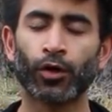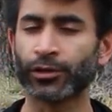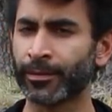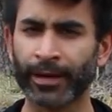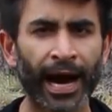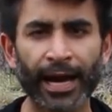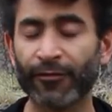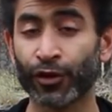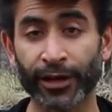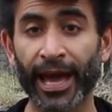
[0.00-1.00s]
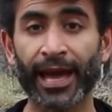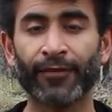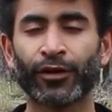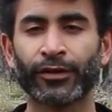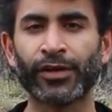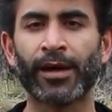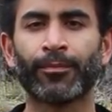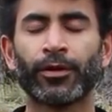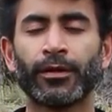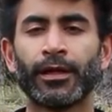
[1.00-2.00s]
or some guy if you're gay, for
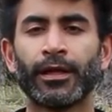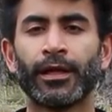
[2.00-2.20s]
example,